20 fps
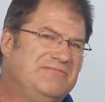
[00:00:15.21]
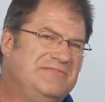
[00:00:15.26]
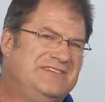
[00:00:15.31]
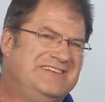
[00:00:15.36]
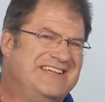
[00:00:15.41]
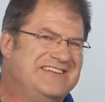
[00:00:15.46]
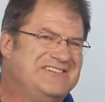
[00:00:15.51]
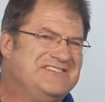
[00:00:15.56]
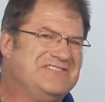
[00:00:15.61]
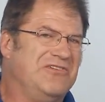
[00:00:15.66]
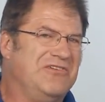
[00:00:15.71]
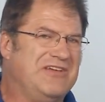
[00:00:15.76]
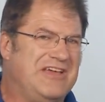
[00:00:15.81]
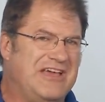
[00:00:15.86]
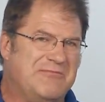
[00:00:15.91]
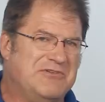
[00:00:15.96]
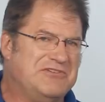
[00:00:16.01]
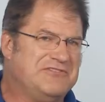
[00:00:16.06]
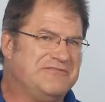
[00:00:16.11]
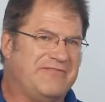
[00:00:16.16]
digital
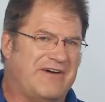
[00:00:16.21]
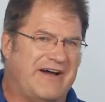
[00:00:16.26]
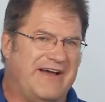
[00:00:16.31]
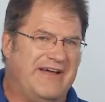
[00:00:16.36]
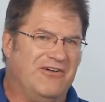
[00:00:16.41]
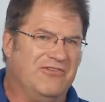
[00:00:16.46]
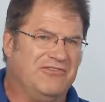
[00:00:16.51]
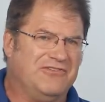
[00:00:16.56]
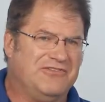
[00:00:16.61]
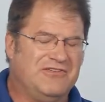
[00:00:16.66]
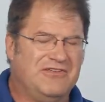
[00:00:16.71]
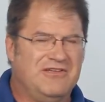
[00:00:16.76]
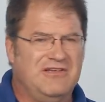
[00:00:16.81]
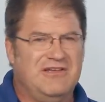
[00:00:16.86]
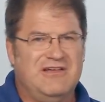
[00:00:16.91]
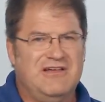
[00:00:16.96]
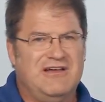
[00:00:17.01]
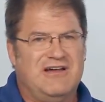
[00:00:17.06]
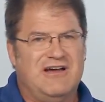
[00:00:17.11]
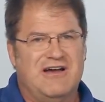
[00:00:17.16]
image files.
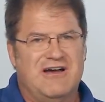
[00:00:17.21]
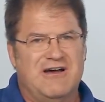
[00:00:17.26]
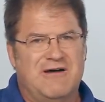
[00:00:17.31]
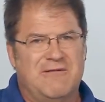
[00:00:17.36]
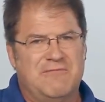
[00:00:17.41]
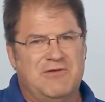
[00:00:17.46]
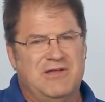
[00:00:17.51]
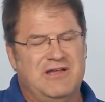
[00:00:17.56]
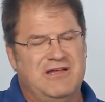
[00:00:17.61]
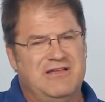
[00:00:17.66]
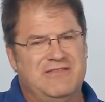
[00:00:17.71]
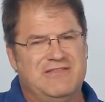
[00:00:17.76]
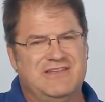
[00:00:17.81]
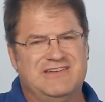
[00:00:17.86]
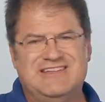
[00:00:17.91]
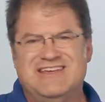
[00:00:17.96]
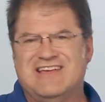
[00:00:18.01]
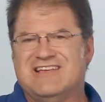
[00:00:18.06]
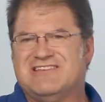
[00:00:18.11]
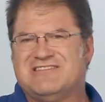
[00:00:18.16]
Um, the
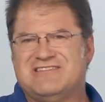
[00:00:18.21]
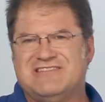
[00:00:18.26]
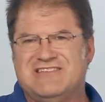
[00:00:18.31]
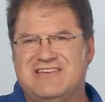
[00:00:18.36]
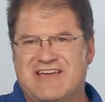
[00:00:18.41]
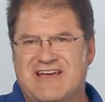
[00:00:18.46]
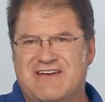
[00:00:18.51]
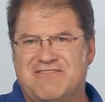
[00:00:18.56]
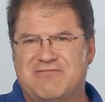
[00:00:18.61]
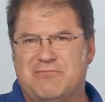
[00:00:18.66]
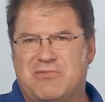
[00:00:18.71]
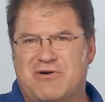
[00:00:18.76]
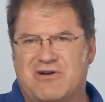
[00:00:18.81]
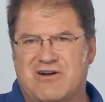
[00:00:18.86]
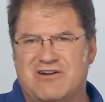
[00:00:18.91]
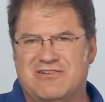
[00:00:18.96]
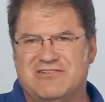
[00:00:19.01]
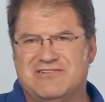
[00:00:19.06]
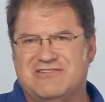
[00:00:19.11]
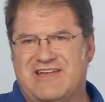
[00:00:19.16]
DSCF
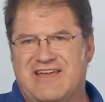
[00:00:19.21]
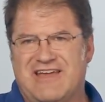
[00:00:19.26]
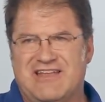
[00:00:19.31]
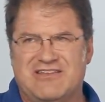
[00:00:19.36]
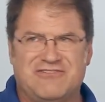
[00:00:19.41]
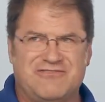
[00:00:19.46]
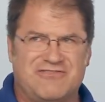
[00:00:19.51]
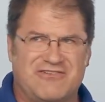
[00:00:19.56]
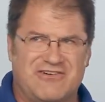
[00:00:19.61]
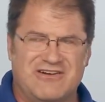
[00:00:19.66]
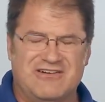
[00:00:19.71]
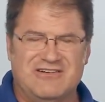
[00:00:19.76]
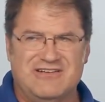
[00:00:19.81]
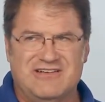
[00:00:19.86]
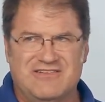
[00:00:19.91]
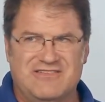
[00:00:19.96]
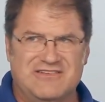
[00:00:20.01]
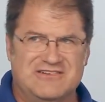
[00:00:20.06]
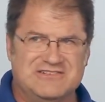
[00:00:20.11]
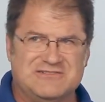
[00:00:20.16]
part stands for, you
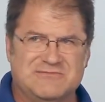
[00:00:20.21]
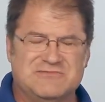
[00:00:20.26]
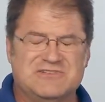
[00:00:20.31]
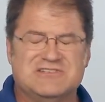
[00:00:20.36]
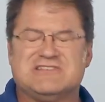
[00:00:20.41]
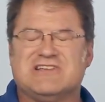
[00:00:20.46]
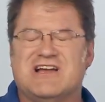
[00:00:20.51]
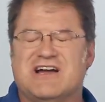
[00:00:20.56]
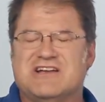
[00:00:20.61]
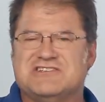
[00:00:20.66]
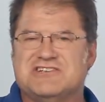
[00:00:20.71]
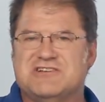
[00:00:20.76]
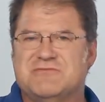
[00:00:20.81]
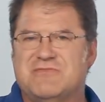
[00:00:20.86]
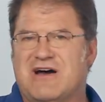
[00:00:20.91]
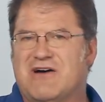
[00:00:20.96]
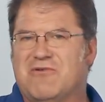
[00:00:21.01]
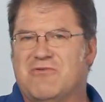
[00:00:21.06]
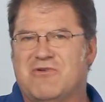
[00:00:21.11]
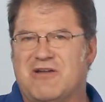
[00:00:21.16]
know, there's some discussion
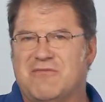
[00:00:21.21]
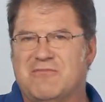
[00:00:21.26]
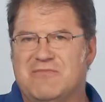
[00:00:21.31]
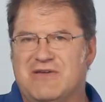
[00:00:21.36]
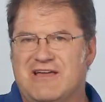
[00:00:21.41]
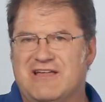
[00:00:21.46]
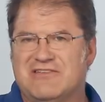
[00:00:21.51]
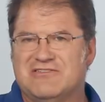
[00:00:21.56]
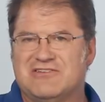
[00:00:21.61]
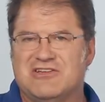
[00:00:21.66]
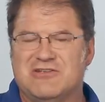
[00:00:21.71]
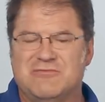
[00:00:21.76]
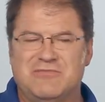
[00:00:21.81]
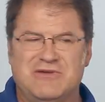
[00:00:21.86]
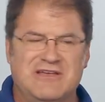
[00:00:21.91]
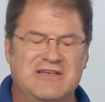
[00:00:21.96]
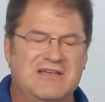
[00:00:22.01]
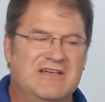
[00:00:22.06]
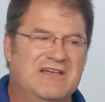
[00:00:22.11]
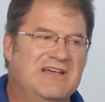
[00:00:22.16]
about what it means. It could
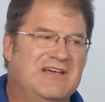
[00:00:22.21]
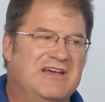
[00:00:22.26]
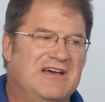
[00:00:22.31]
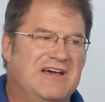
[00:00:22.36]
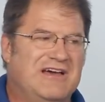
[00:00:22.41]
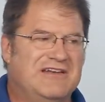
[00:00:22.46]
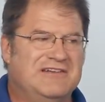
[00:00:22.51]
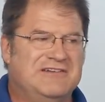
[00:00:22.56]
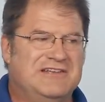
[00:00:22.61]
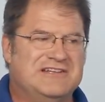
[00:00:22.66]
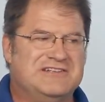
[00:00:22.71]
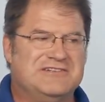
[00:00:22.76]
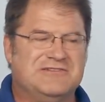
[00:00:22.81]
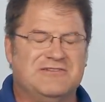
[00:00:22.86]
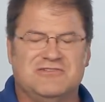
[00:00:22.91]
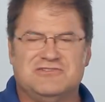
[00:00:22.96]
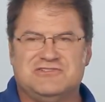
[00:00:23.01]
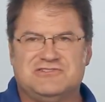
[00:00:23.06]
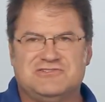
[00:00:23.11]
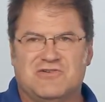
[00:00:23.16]
be
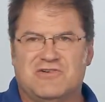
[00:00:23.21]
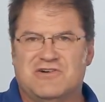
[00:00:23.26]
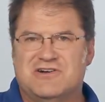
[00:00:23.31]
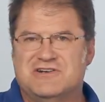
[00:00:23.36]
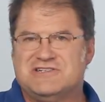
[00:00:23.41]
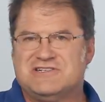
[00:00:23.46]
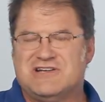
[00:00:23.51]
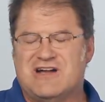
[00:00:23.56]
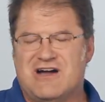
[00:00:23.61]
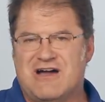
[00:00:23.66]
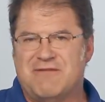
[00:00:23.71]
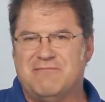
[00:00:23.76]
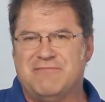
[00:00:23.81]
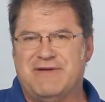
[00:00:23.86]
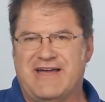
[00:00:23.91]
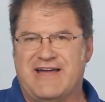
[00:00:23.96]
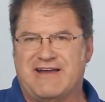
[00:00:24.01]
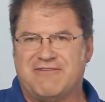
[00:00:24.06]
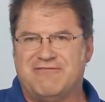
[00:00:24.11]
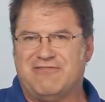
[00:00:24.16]
digital storage
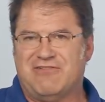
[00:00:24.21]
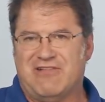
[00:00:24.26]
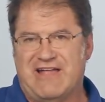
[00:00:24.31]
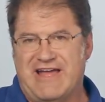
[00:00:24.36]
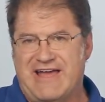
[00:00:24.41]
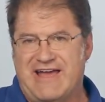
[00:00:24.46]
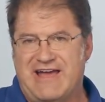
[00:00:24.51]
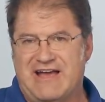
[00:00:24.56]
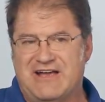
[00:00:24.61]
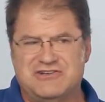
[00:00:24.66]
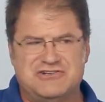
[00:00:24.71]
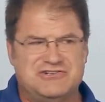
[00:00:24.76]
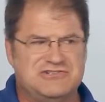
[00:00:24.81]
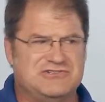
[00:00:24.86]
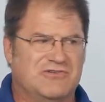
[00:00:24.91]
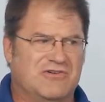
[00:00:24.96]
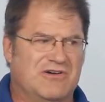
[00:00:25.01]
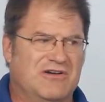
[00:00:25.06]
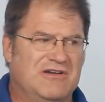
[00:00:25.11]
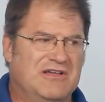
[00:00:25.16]
compact flash
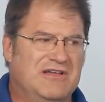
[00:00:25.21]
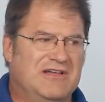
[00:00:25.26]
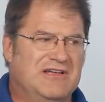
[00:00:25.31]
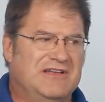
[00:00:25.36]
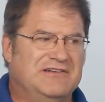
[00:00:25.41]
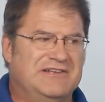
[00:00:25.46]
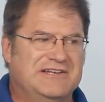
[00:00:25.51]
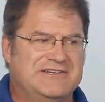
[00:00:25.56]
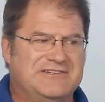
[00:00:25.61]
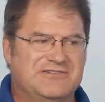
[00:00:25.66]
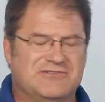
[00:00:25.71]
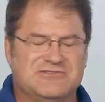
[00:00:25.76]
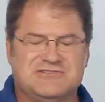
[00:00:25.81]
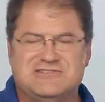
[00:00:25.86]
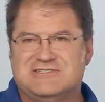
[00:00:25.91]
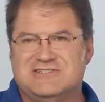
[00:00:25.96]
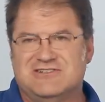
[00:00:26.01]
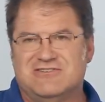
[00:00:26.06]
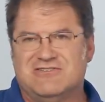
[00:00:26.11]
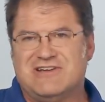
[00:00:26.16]
or digital
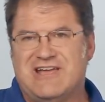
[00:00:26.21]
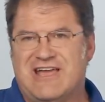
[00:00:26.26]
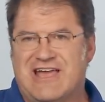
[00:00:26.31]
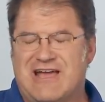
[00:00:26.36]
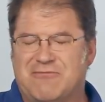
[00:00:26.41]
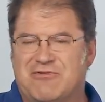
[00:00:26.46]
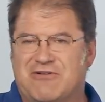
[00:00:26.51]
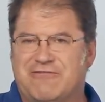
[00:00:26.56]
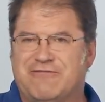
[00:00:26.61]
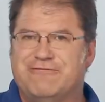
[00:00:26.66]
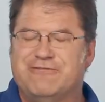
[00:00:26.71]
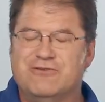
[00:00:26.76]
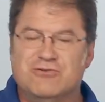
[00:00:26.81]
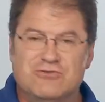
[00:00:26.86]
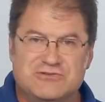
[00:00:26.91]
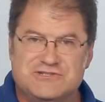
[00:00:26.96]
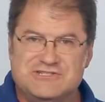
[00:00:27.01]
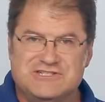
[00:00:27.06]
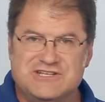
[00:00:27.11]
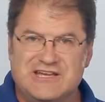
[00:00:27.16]
still camera
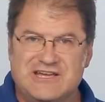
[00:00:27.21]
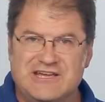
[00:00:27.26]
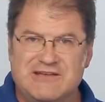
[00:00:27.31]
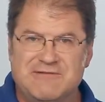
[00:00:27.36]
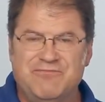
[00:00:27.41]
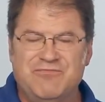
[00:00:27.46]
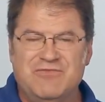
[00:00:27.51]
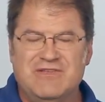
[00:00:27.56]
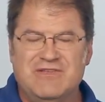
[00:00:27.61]
Fuji.